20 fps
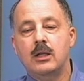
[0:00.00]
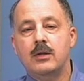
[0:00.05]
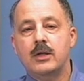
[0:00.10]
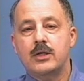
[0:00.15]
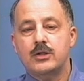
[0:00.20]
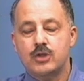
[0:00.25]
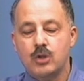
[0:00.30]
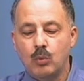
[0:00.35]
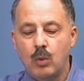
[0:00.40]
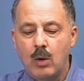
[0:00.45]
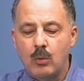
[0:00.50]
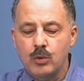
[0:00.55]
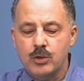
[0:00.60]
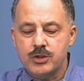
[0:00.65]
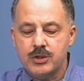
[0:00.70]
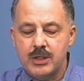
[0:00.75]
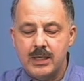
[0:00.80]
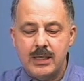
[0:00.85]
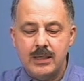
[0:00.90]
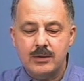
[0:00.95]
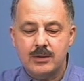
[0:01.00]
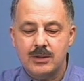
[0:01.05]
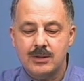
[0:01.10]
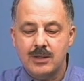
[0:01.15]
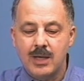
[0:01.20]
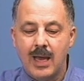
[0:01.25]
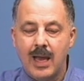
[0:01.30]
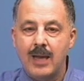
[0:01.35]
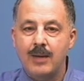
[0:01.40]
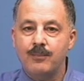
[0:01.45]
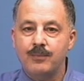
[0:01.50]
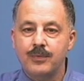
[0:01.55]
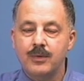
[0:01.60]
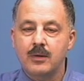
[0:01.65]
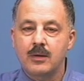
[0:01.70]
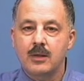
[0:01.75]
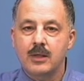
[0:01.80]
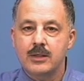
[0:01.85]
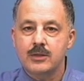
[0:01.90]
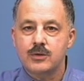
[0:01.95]
And so what we're seeing today
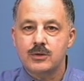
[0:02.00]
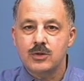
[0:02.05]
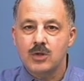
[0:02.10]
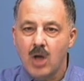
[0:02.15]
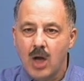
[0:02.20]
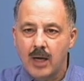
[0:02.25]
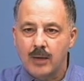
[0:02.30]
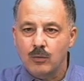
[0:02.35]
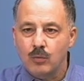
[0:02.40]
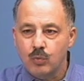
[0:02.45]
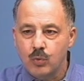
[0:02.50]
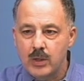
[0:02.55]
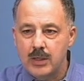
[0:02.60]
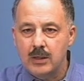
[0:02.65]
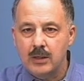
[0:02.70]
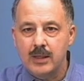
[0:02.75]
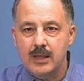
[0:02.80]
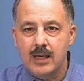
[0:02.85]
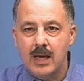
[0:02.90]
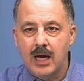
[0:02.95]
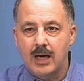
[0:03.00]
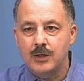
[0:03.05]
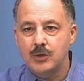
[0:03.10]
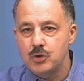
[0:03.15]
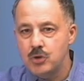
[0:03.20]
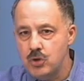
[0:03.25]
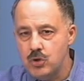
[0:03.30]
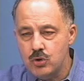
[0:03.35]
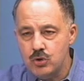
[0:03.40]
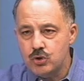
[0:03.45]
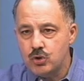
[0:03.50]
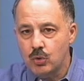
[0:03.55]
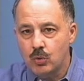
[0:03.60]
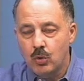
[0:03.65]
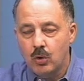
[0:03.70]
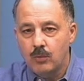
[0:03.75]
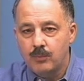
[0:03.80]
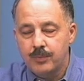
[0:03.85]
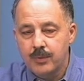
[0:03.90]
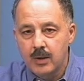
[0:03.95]
is not really
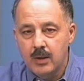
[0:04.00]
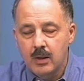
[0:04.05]
unusual.